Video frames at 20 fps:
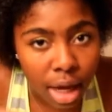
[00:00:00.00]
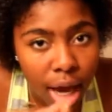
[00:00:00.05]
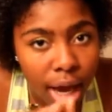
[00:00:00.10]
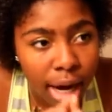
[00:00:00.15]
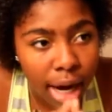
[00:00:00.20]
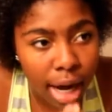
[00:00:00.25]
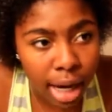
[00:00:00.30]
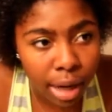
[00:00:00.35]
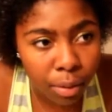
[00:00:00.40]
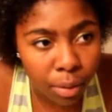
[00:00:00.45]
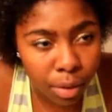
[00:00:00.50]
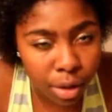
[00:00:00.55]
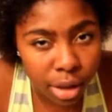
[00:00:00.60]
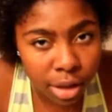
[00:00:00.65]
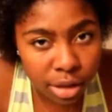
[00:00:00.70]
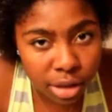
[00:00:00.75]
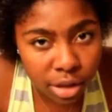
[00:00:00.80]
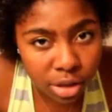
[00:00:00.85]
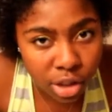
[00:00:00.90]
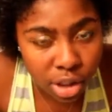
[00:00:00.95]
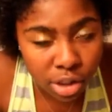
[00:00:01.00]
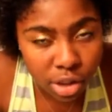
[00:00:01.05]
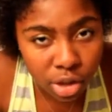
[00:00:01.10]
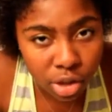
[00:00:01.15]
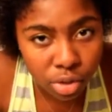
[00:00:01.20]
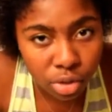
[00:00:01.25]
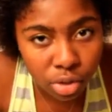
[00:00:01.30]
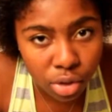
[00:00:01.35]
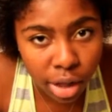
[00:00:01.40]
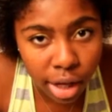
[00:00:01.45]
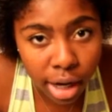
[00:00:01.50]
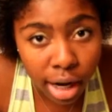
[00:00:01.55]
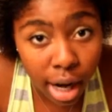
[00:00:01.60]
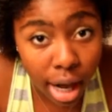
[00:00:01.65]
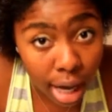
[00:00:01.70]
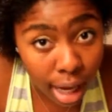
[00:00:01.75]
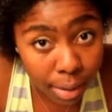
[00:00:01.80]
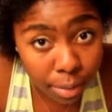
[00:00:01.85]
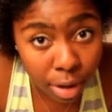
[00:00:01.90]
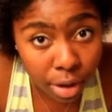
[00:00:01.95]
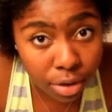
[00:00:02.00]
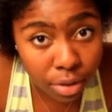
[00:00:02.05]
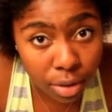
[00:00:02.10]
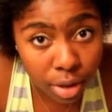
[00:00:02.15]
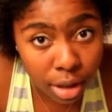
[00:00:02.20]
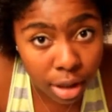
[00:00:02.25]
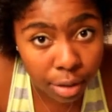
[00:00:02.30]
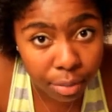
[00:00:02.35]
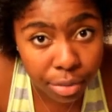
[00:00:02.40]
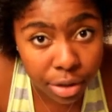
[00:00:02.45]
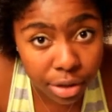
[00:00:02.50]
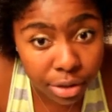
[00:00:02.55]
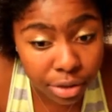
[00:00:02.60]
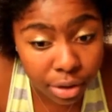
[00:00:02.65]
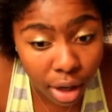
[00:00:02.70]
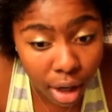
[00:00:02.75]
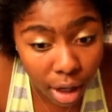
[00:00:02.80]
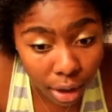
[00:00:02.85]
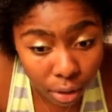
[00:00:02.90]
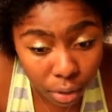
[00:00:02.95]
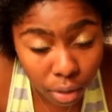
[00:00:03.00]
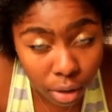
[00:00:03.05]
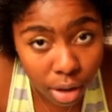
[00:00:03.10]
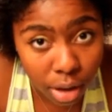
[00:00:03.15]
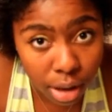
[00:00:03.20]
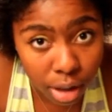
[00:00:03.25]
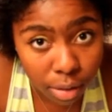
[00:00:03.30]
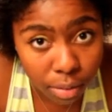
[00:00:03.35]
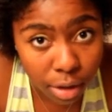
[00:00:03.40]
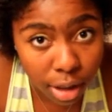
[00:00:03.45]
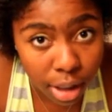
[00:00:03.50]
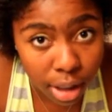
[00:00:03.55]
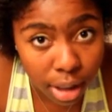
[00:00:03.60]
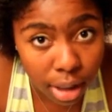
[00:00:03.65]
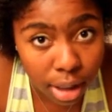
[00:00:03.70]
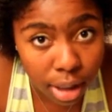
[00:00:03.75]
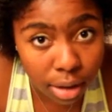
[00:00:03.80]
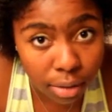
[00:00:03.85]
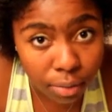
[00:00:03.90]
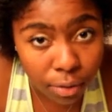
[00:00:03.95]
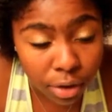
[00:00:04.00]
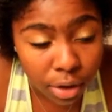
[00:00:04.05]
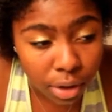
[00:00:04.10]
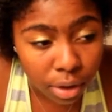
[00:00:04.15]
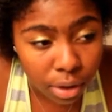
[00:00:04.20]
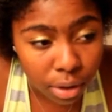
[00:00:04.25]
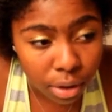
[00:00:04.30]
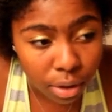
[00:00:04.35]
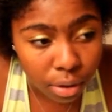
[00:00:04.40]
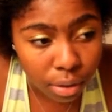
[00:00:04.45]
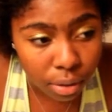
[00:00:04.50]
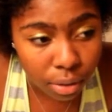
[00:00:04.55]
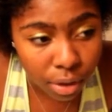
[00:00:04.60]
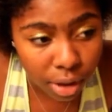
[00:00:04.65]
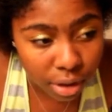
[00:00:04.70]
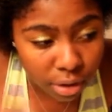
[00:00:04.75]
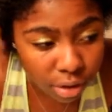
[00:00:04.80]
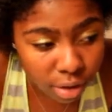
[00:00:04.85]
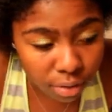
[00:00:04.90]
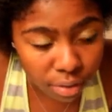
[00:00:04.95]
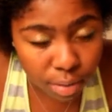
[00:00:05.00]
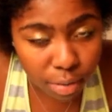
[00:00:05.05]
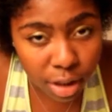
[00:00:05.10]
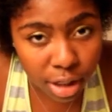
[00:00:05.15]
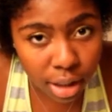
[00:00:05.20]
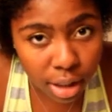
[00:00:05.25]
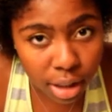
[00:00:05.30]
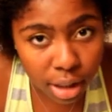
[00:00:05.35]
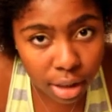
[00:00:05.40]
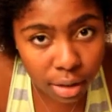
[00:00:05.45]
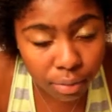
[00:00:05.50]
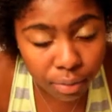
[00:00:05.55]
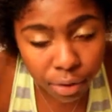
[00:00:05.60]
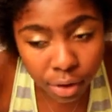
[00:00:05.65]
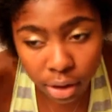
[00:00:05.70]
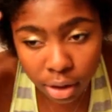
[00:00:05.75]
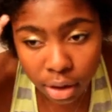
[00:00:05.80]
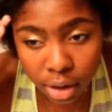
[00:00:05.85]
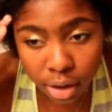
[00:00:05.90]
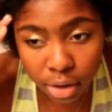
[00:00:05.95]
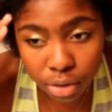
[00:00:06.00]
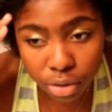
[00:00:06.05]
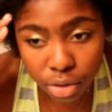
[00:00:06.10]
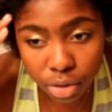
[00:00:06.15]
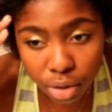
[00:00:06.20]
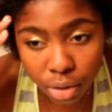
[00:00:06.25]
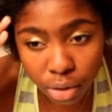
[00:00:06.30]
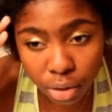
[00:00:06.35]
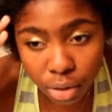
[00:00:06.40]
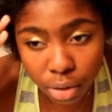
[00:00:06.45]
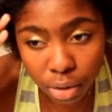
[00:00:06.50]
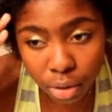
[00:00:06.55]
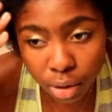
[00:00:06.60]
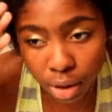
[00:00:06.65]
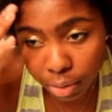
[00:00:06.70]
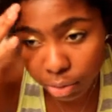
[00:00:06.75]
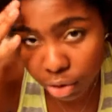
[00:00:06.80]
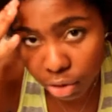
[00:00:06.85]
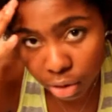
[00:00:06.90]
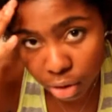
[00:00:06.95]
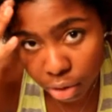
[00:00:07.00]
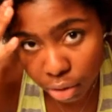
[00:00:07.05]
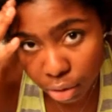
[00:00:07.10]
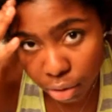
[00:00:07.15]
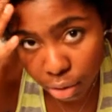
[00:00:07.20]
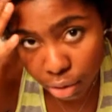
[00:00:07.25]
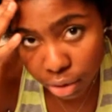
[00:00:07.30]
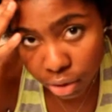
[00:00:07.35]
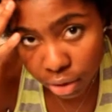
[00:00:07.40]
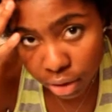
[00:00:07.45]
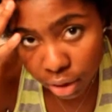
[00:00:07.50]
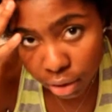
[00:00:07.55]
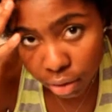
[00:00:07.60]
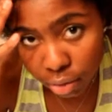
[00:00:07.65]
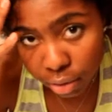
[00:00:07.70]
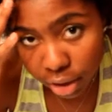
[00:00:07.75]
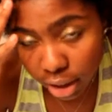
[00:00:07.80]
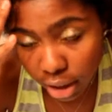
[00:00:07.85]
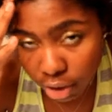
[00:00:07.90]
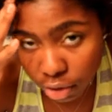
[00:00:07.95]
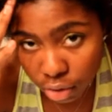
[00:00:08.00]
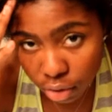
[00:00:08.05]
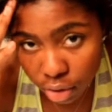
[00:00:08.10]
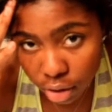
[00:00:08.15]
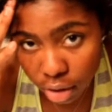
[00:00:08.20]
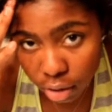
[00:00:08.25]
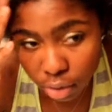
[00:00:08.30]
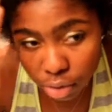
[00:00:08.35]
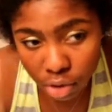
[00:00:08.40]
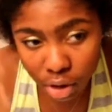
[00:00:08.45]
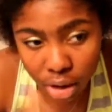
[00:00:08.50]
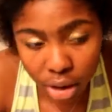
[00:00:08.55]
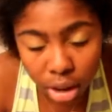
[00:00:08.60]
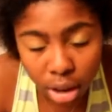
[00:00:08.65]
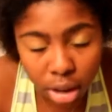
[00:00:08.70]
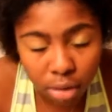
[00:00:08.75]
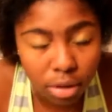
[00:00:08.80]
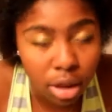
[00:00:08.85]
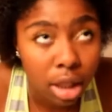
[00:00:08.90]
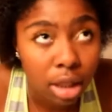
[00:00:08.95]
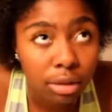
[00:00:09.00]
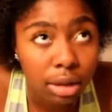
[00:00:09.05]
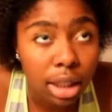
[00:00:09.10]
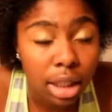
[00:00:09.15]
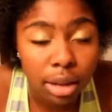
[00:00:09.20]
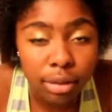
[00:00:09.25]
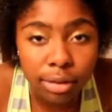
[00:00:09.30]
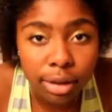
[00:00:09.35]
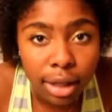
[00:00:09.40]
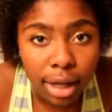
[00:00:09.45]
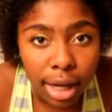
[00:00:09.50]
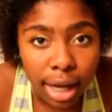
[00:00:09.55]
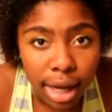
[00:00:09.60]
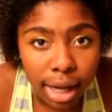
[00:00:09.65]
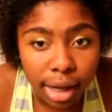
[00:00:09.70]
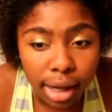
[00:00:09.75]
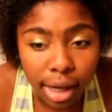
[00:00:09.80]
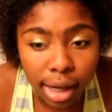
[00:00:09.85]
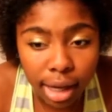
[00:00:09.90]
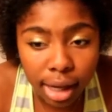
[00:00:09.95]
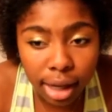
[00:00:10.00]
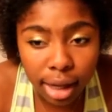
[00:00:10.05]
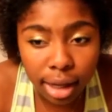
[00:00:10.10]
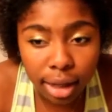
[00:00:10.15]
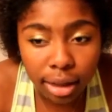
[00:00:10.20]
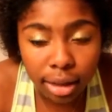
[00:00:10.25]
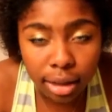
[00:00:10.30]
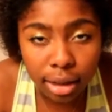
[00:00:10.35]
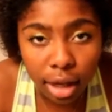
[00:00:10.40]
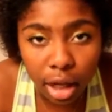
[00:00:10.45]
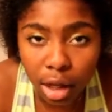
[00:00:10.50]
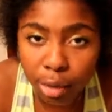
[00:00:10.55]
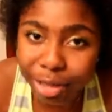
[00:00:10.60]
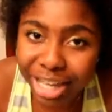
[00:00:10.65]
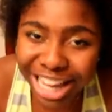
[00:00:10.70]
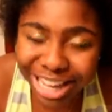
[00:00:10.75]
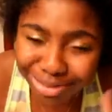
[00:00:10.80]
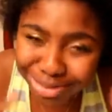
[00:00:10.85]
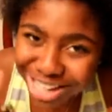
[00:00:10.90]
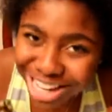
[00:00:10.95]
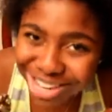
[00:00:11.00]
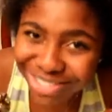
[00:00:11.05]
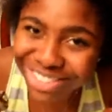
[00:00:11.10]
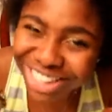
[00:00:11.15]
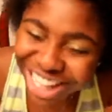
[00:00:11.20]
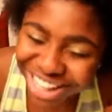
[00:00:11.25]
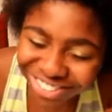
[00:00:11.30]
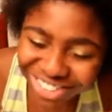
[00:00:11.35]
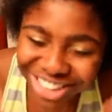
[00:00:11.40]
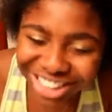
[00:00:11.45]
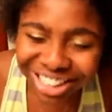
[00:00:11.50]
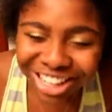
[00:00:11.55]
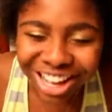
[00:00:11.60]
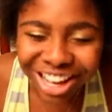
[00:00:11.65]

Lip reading: And I wouldn't suggest that you do that. I'm not doing that because I don't want it in my head again, or that stuff in my head again. So I'm just gonna grow this out, my natural hair, which I love, love, love, and I'll be happy, happy, happy.